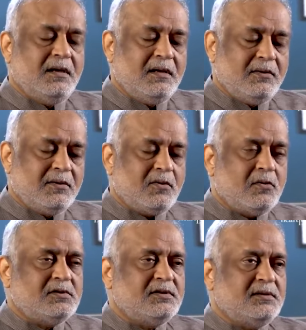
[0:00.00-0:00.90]
and our
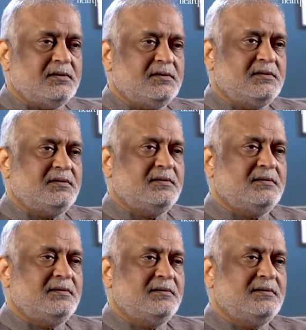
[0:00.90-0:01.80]
conscience,
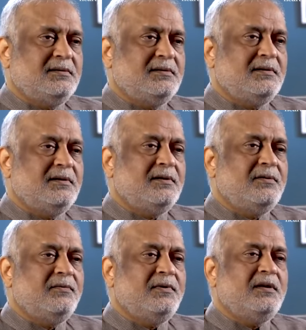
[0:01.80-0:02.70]

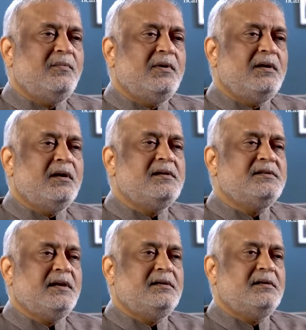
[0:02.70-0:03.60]
we remain
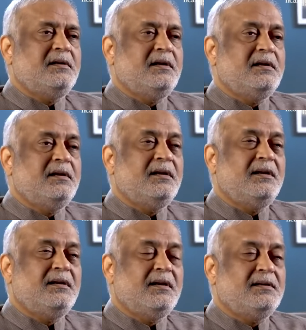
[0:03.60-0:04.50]
unsettled and
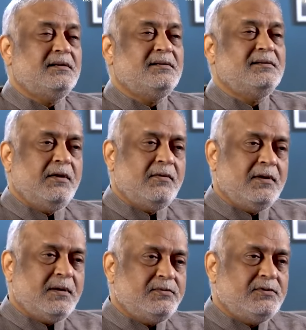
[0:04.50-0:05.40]
irritated,
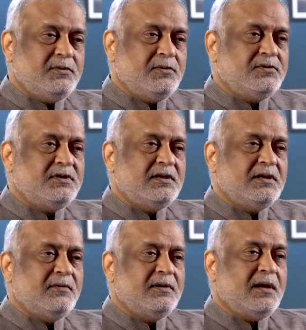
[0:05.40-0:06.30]
even up to losing
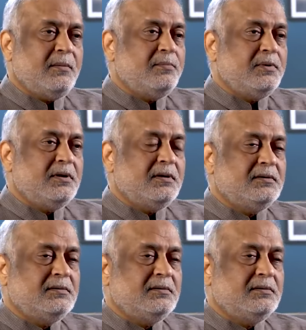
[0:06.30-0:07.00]
our temper.